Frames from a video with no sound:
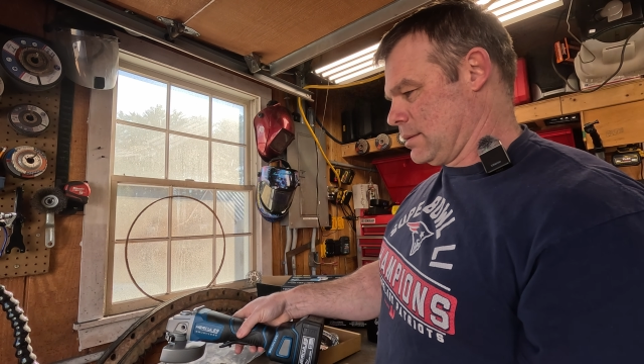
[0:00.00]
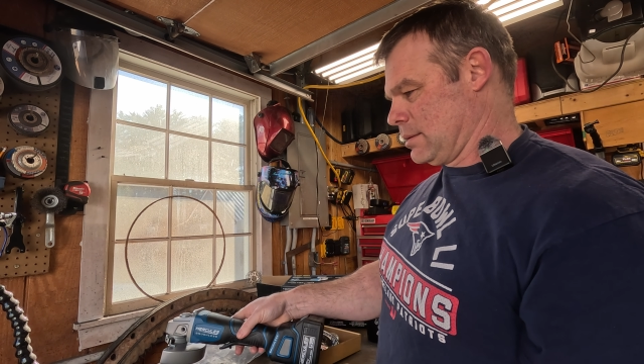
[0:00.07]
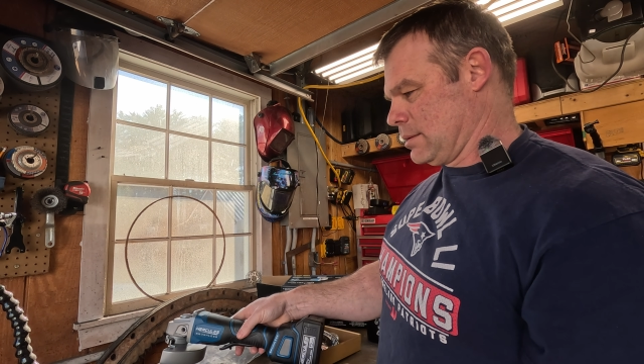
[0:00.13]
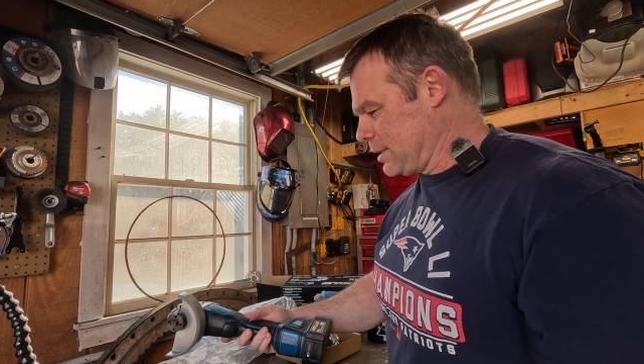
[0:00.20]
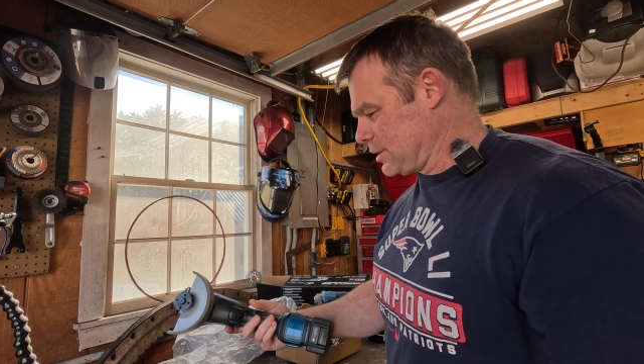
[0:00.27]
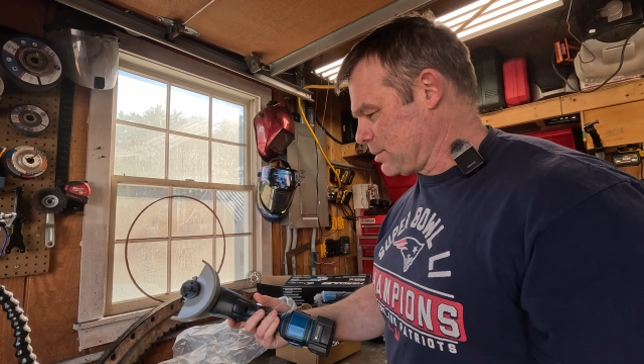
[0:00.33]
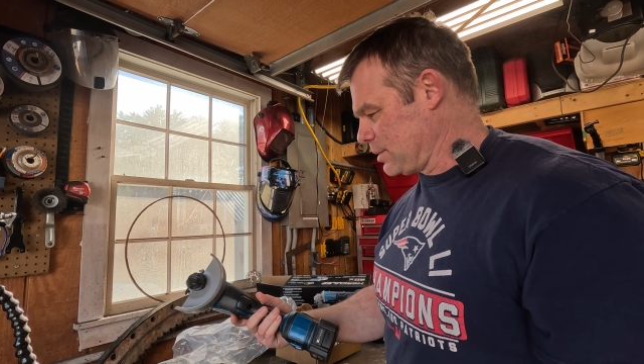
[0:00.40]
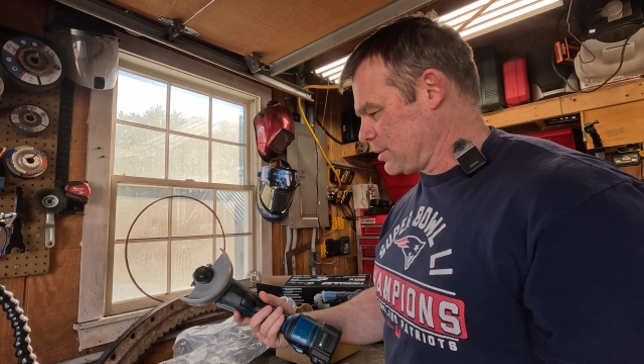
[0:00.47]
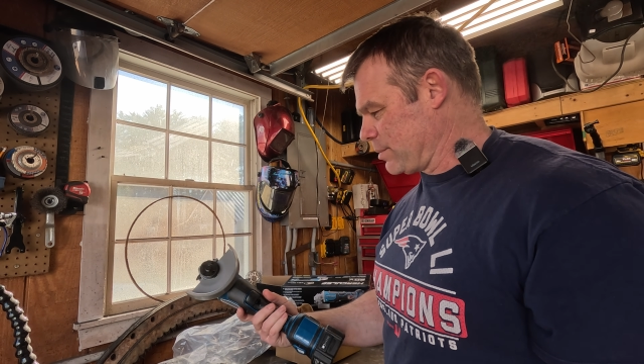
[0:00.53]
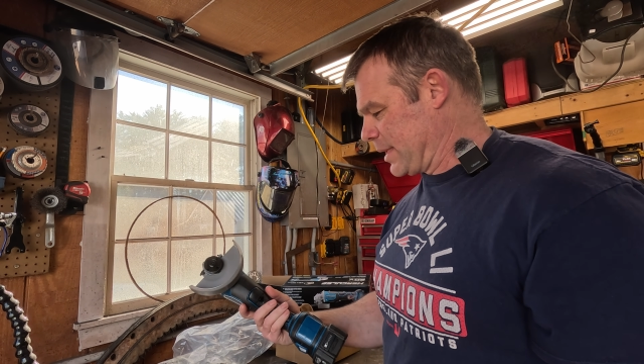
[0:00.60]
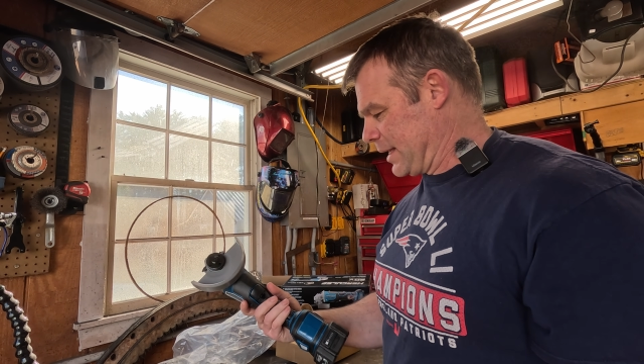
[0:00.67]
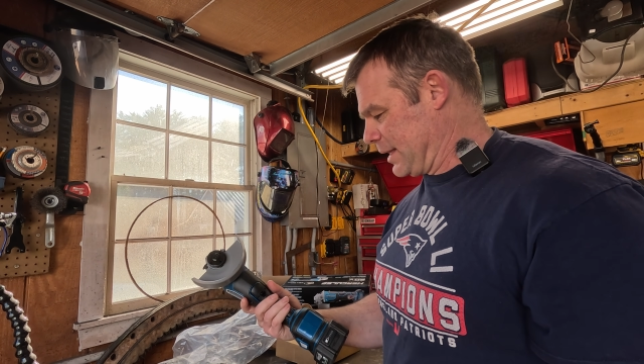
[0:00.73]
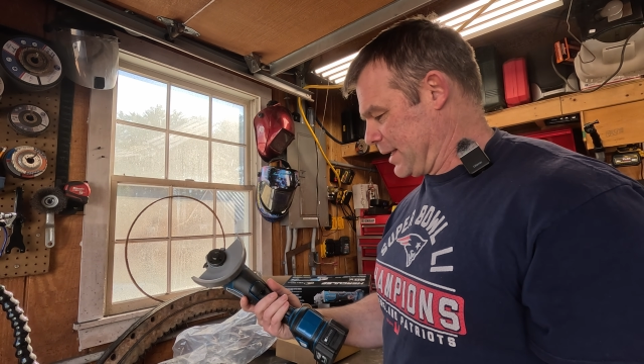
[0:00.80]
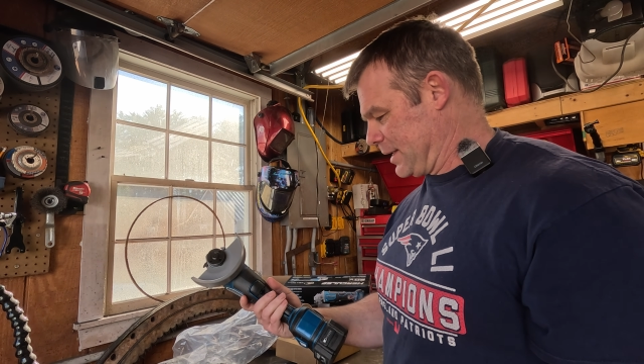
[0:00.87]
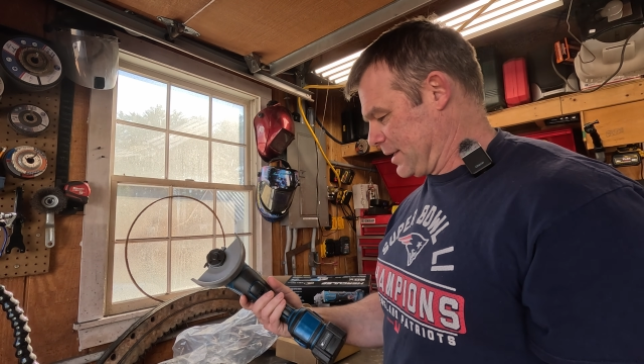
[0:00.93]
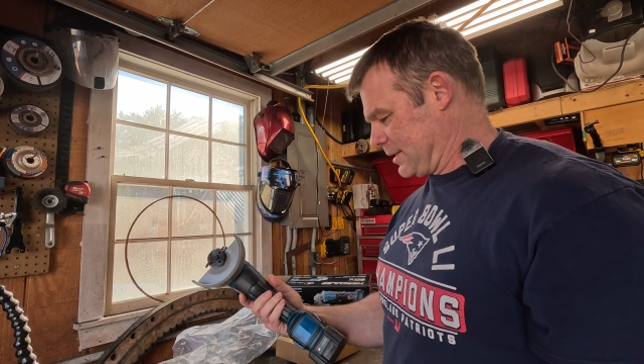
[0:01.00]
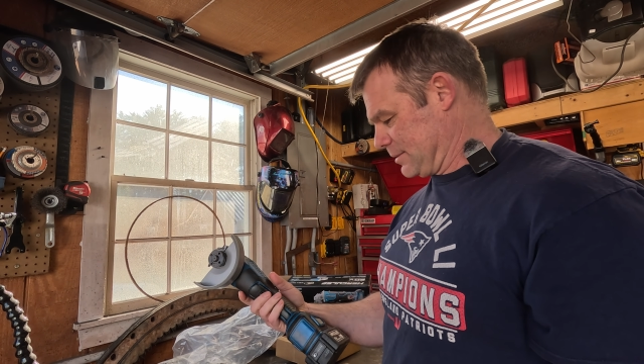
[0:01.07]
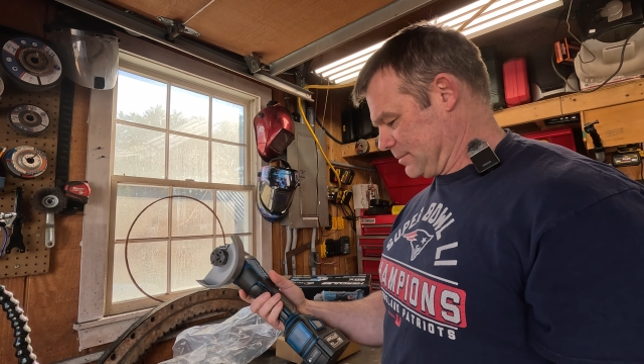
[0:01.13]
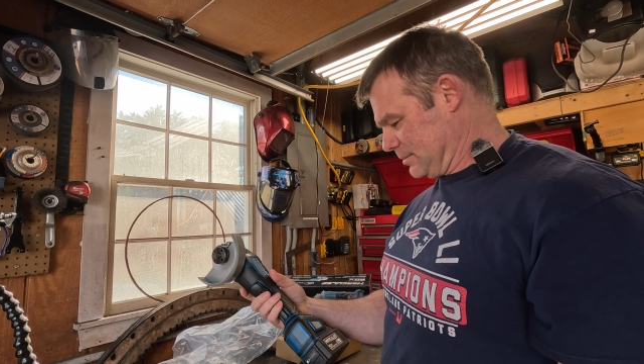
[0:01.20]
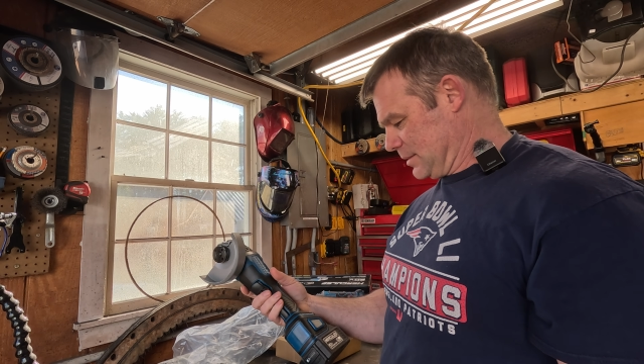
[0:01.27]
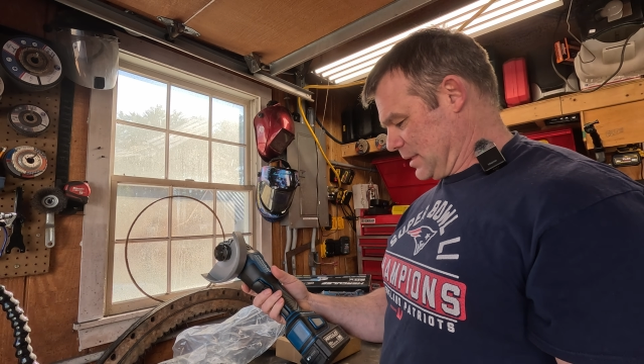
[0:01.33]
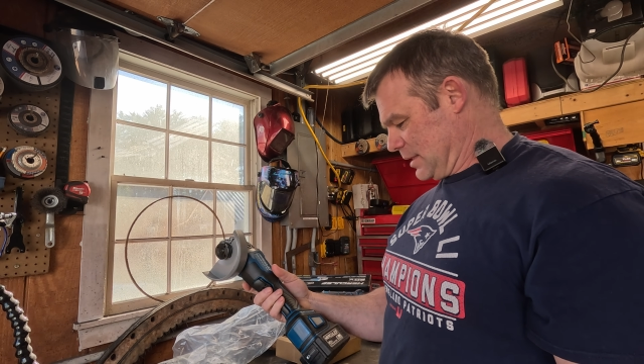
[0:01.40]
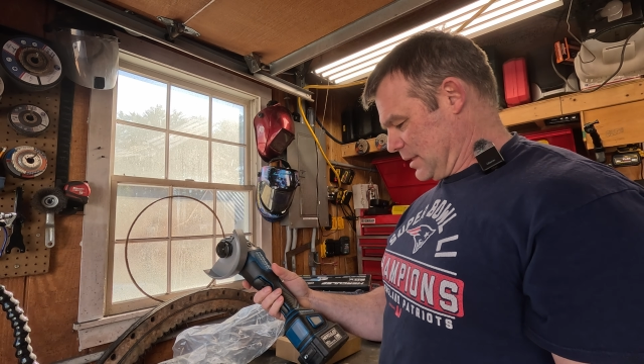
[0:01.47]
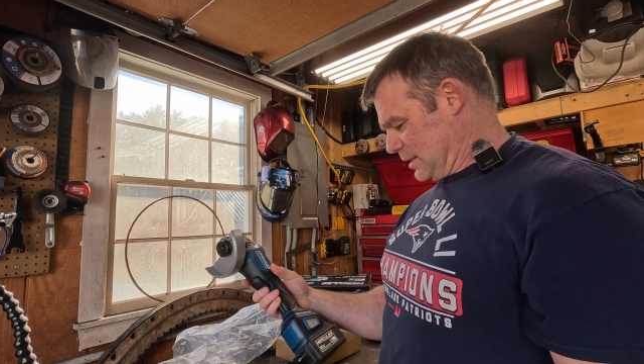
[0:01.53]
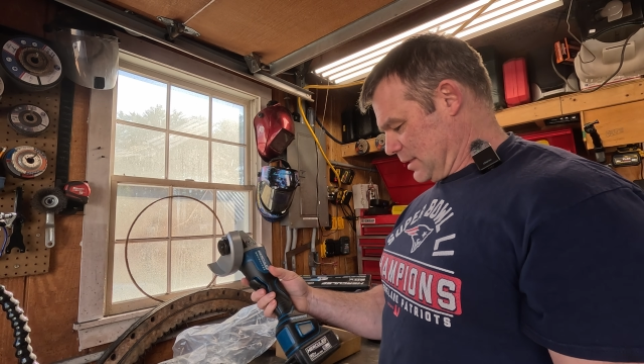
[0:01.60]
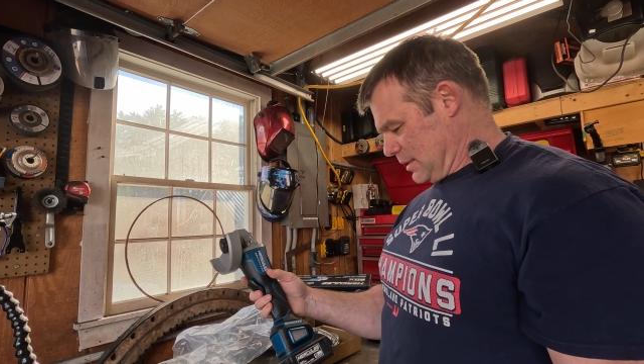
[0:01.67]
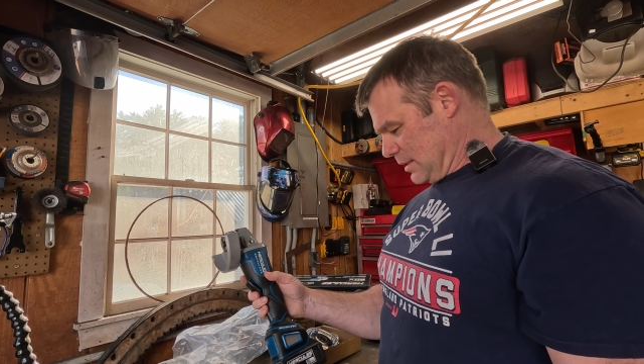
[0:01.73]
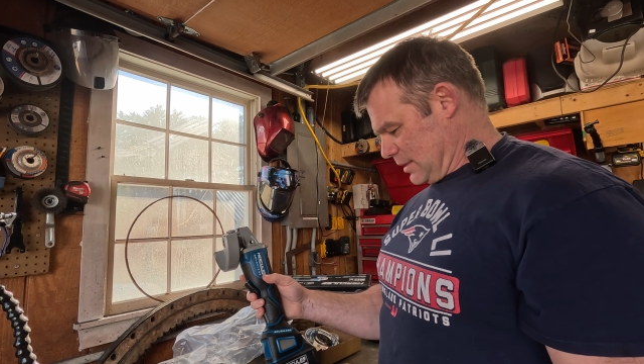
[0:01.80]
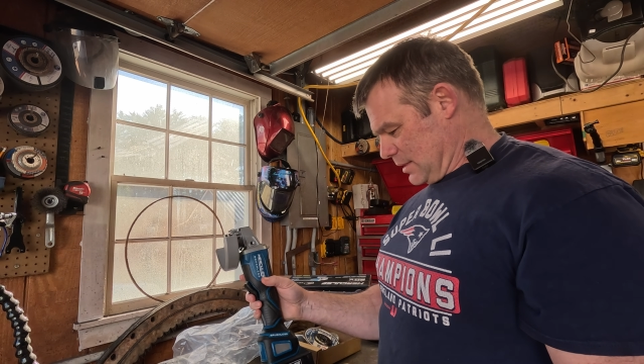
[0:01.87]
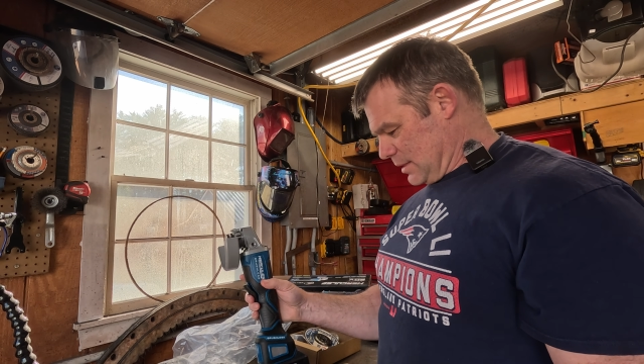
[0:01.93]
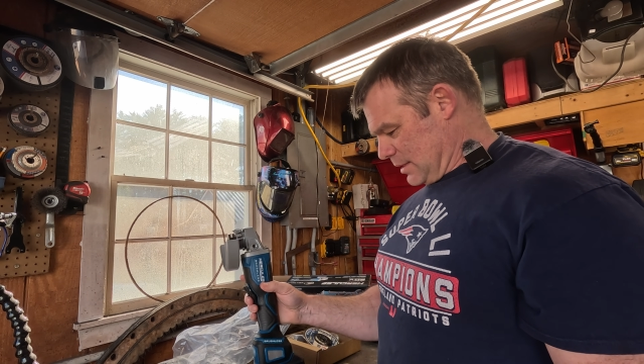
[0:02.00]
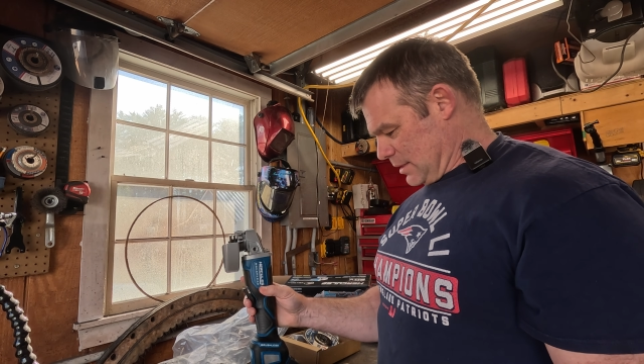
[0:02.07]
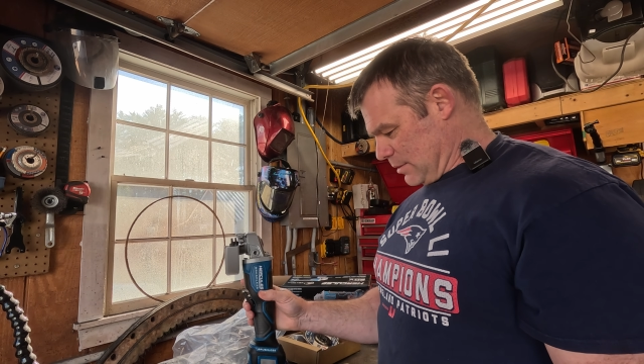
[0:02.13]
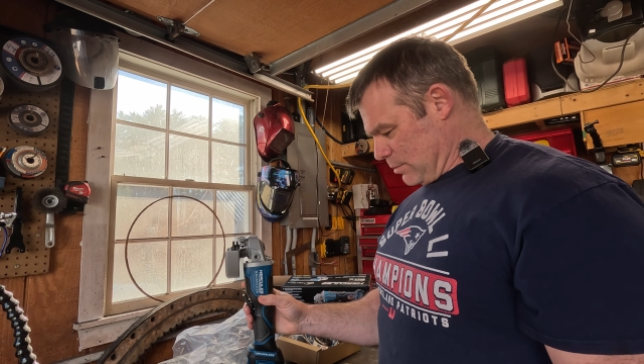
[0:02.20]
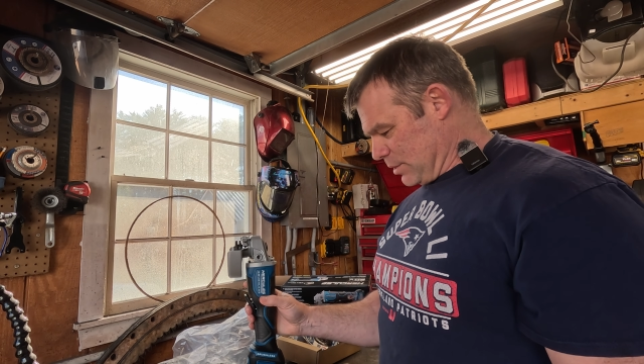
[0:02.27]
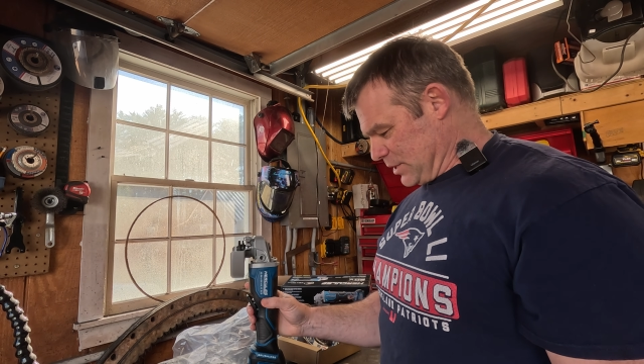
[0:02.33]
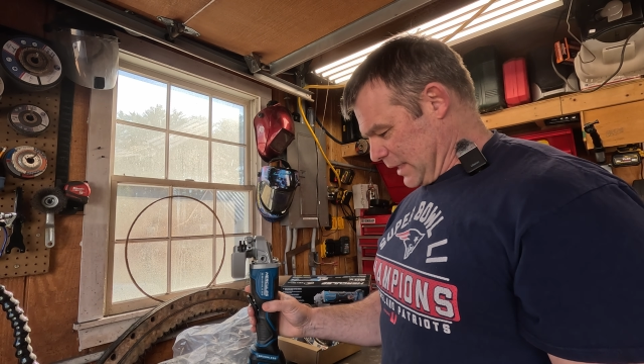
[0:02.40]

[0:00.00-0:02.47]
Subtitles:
this one's way lighter, which